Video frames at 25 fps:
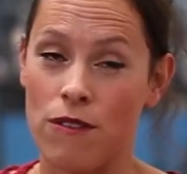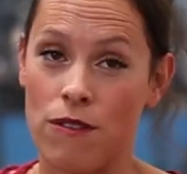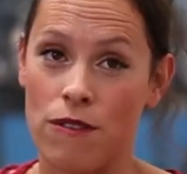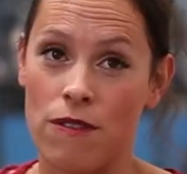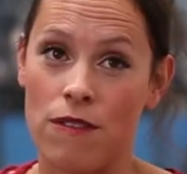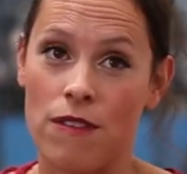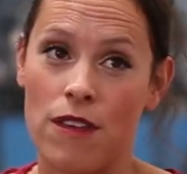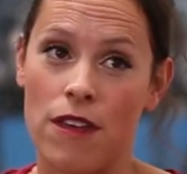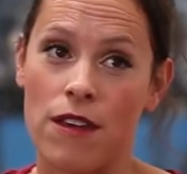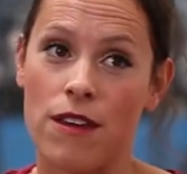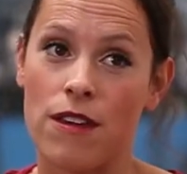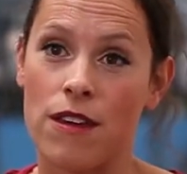
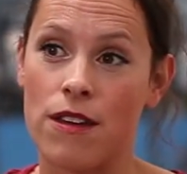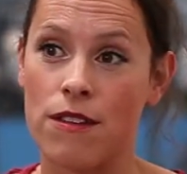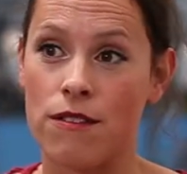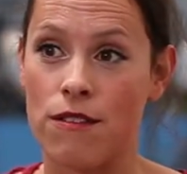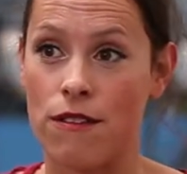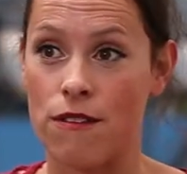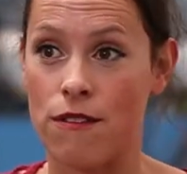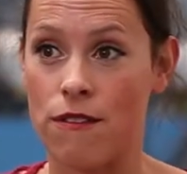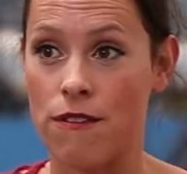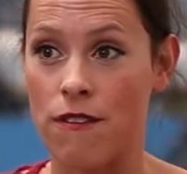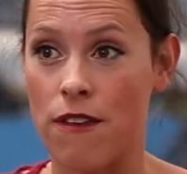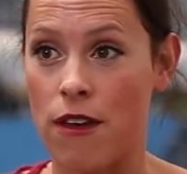taking
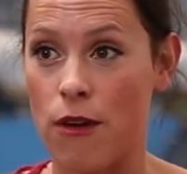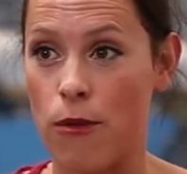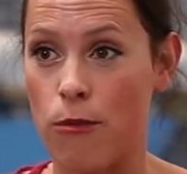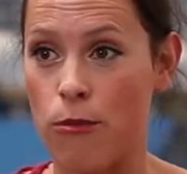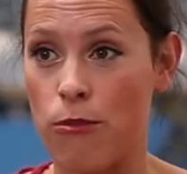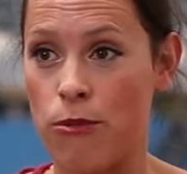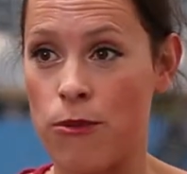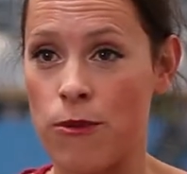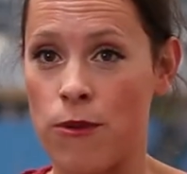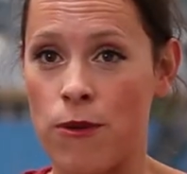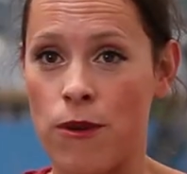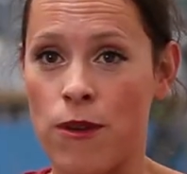this
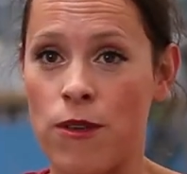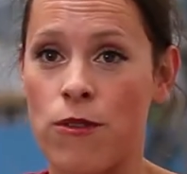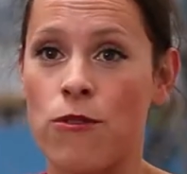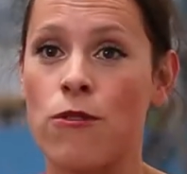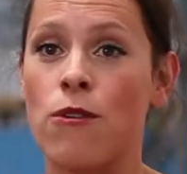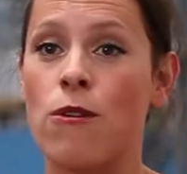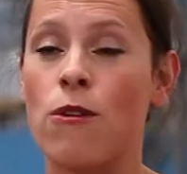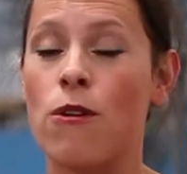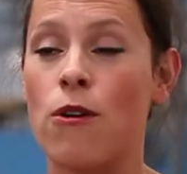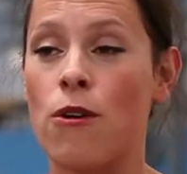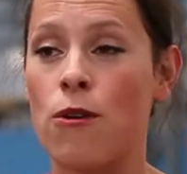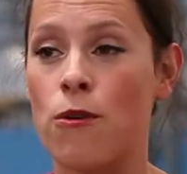step in
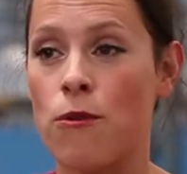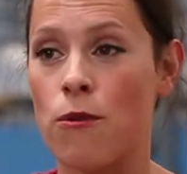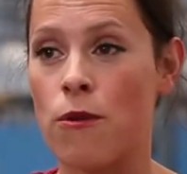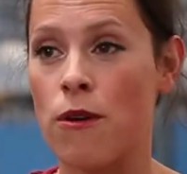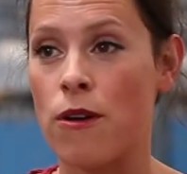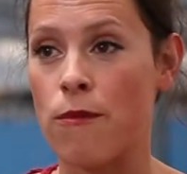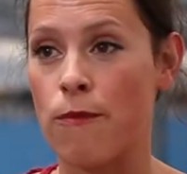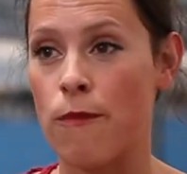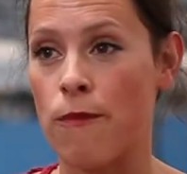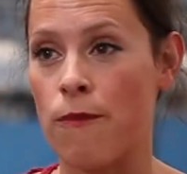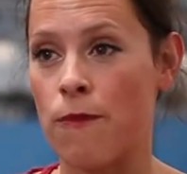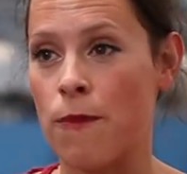the long
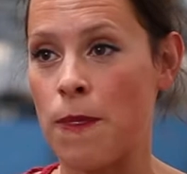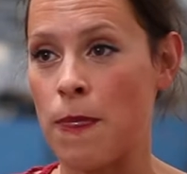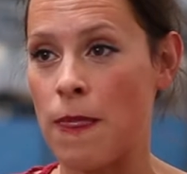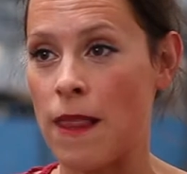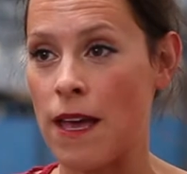run?